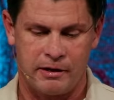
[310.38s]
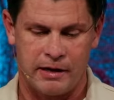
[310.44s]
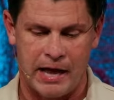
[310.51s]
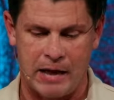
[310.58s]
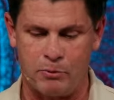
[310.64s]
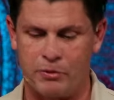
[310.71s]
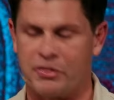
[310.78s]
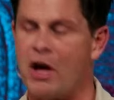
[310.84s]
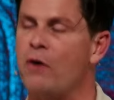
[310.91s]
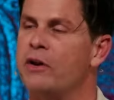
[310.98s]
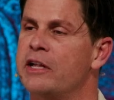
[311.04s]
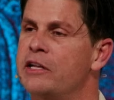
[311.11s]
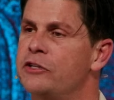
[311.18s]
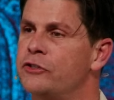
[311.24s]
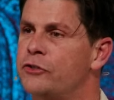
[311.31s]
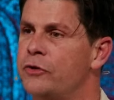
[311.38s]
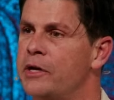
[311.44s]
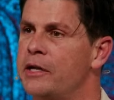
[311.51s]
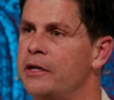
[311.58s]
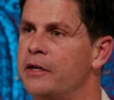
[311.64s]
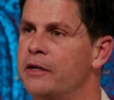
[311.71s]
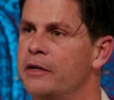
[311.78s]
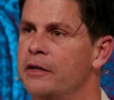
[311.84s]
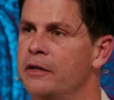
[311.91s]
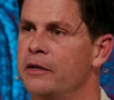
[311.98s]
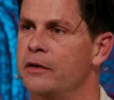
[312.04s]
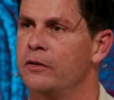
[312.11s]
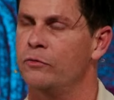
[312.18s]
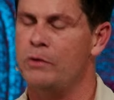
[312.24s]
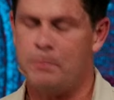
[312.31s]
and without intrigue.
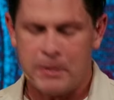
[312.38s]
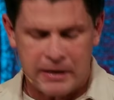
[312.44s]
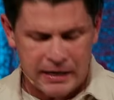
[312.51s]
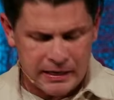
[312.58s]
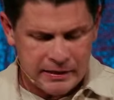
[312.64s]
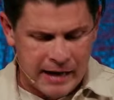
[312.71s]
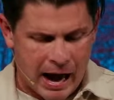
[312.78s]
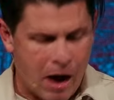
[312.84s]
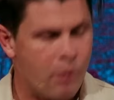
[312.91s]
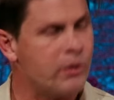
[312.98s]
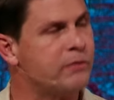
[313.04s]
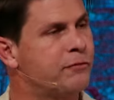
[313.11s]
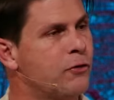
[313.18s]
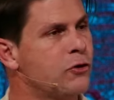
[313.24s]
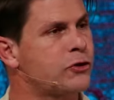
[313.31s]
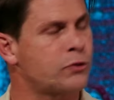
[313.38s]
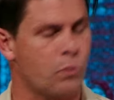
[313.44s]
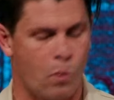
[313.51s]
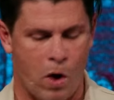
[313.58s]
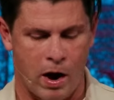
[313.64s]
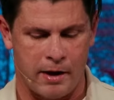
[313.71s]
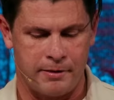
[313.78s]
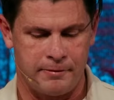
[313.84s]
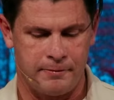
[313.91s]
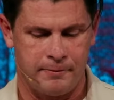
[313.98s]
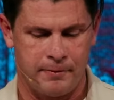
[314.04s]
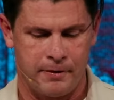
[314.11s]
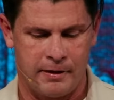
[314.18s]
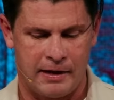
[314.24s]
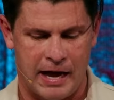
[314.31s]
We begin now in verse 1
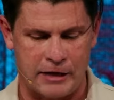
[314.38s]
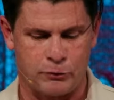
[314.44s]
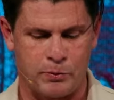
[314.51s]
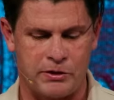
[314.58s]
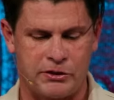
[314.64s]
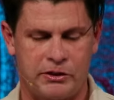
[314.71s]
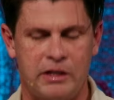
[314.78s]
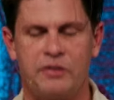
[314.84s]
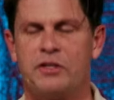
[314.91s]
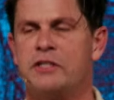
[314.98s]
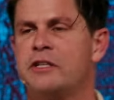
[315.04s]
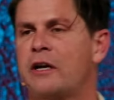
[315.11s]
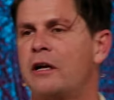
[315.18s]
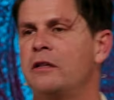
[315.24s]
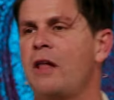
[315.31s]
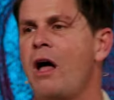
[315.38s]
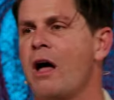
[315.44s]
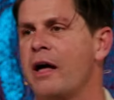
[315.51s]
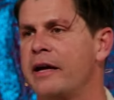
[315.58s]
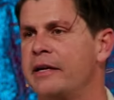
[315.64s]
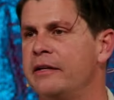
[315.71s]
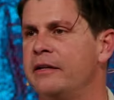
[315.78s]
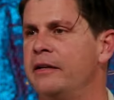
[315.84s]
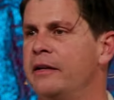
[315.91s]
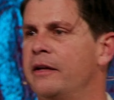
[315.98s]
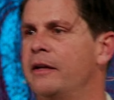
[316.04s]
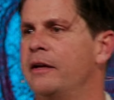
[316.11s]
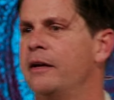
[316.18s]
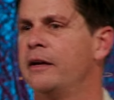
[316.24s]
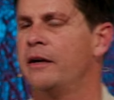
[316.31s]
as we see the decline
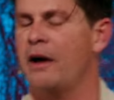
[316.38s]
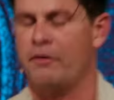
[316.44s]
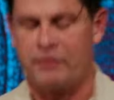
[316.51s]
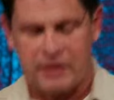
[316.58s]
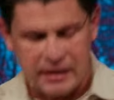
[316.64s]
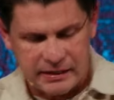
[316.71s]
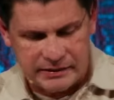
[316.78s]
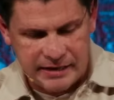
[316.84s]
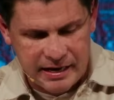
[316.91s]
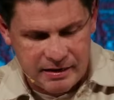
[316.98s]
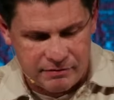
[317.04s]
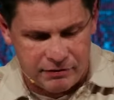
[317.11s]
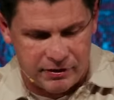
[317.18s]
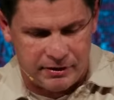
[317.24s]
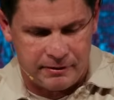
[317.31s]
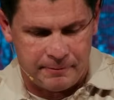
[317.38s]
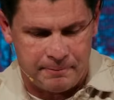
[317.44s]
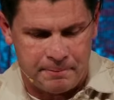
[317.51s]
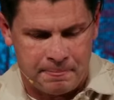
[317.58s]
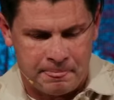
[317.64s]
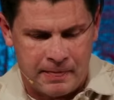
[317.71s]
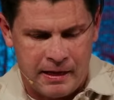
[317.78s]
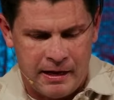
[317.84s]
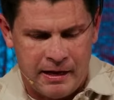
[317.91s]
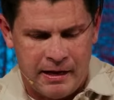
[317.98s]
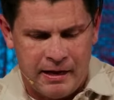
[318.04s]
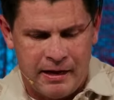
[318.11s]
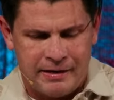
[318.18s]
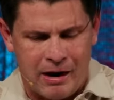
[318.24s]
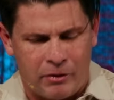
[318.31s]
of King David.
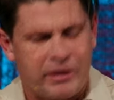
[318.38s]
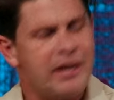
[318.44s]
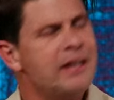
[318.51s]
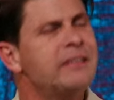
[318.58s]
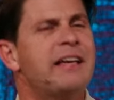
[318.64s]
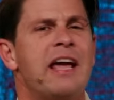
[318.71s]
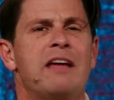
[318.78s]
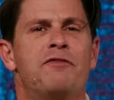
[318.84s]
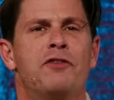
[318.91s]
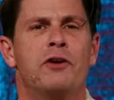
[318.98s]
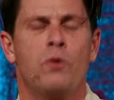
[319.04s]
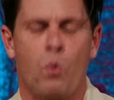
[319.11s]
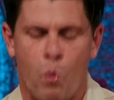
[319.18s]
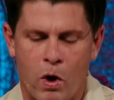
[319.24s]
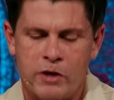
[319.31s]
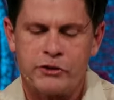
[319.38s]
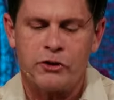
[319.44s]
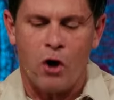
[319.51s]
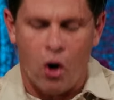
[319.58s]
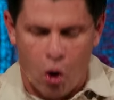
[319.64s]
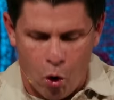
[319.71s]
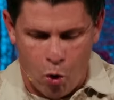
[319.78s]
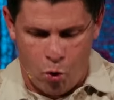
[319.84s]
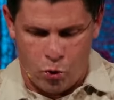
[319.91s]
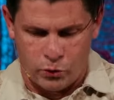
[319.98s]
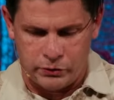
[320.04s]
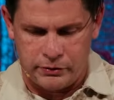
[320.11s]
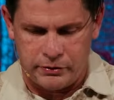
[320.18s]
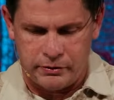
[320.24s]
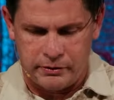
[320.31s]
Now, King David was
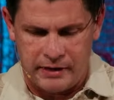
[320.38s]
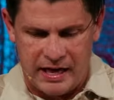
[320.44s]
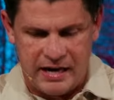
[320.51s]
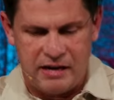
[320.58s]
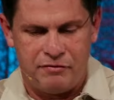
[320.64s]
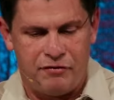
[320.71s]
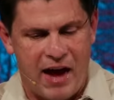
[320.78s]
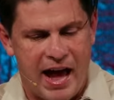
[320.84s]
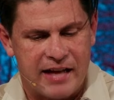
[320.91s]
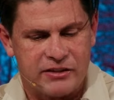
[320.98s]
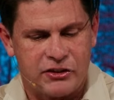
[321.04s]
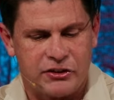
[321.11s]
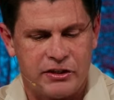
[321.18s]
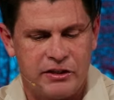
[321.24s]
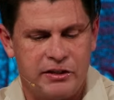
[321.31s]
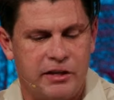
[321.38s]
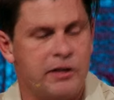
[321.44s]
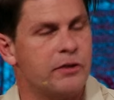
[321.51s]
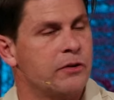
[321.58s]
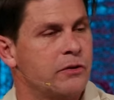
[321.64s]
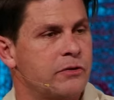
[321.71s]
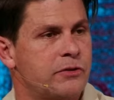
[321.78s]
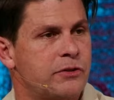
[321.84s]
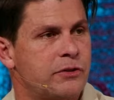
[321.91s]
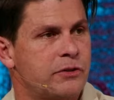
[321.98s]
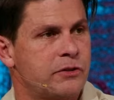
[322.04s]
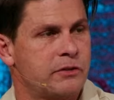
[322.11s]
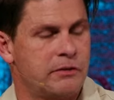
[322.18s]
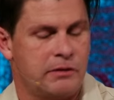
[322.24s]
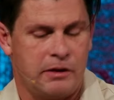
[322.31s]
old and advanced in
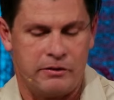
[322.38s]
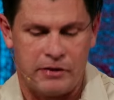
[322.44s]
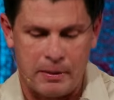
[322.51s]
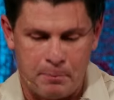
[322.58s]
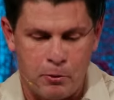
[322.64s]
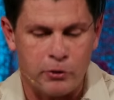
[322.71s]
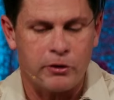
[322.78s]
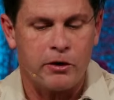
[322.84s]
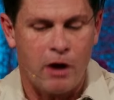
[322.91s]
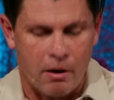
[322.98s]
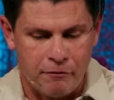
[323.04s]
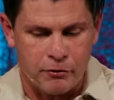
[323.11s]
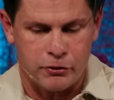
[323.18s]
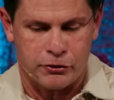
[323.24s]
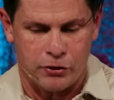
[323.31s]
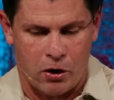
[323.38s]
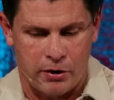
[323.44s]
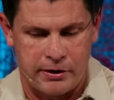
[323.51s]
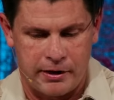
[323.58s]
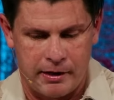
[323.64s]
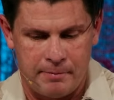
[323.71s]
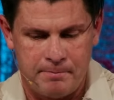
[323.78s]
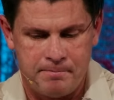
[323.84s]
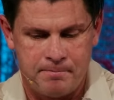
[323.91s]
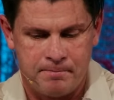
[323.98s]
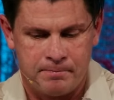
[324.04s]
years, and they put covers on him,